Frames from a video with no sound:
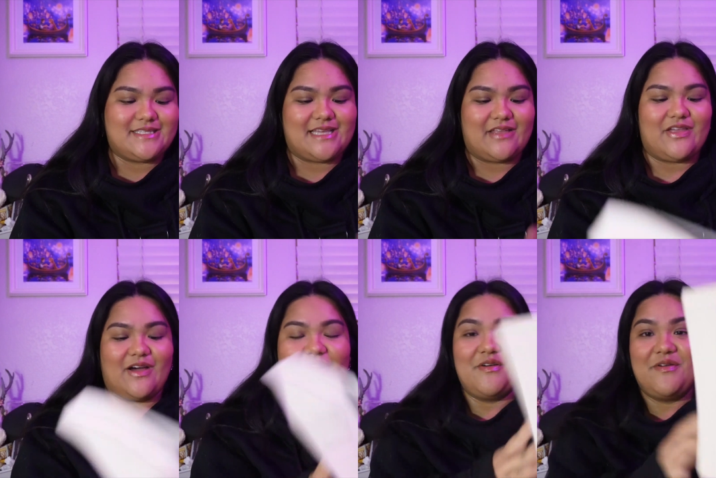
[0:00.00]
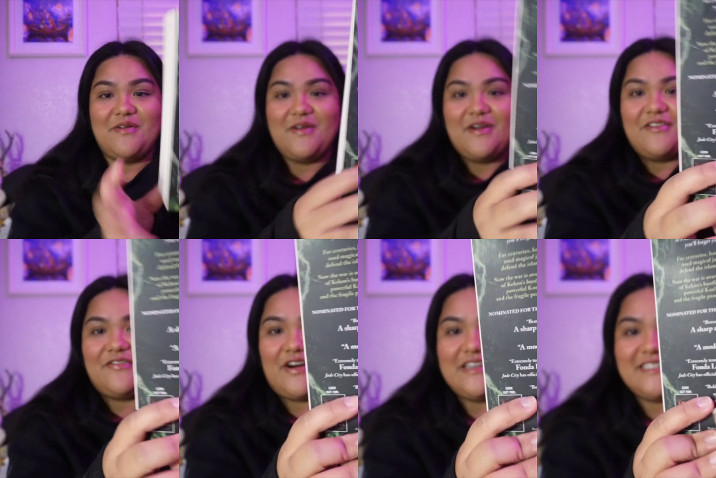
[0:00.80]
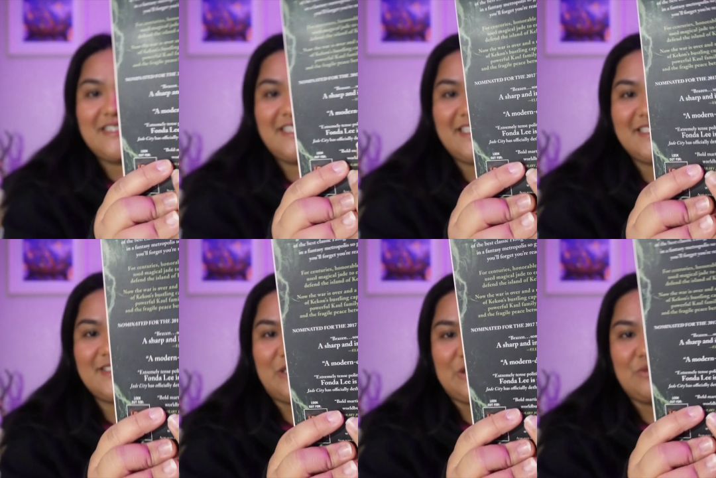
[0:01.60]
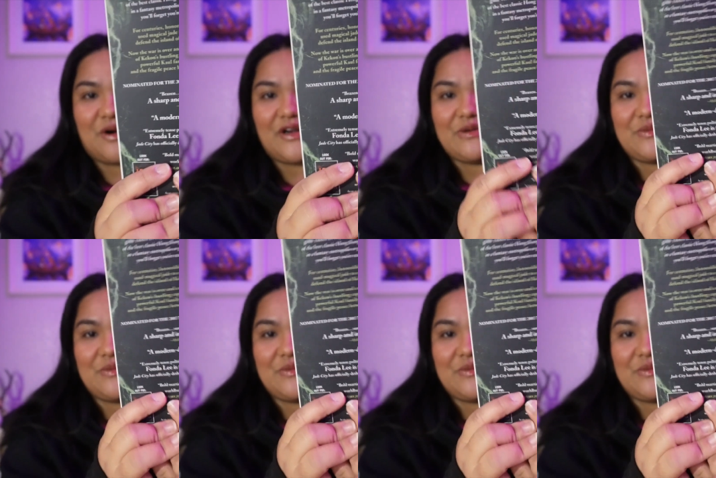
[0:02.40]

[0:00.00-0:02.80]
said that Fonda Lee is the new Mario